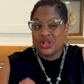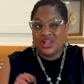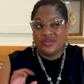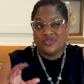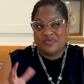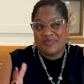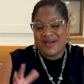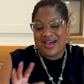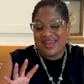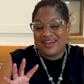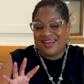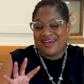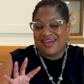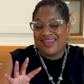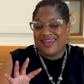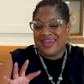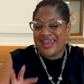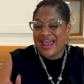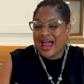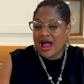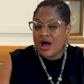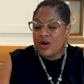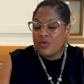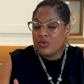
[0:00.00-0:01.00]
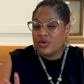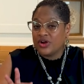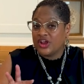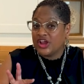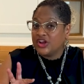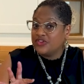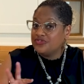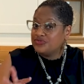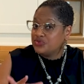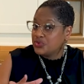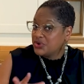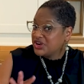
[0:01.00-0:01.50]
of about an hour and
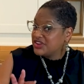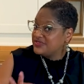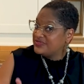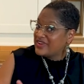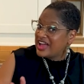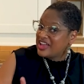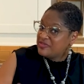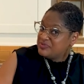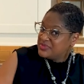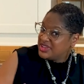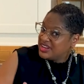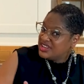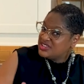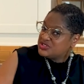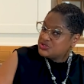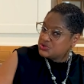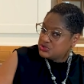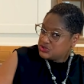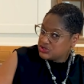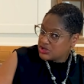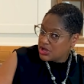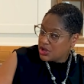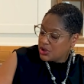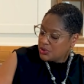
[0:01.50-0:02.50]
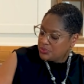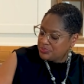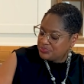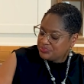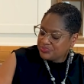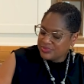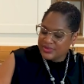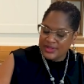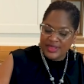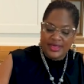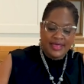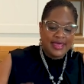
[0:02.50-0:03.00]
45 minutes or so.
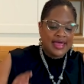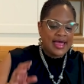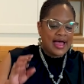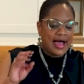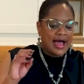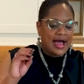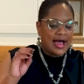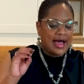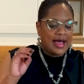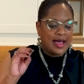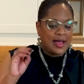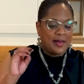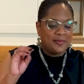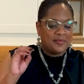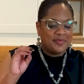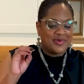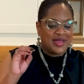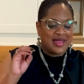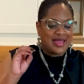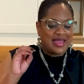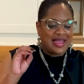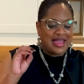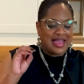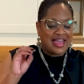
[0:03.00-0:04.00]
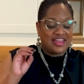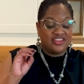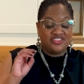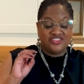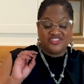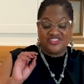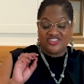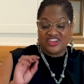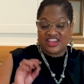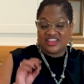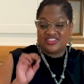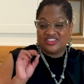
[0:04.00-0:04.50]
Um, I
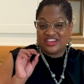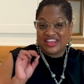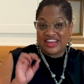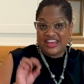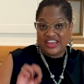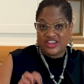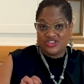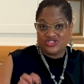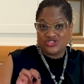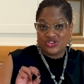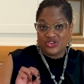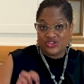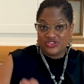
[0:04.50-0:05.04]
checked it at an internal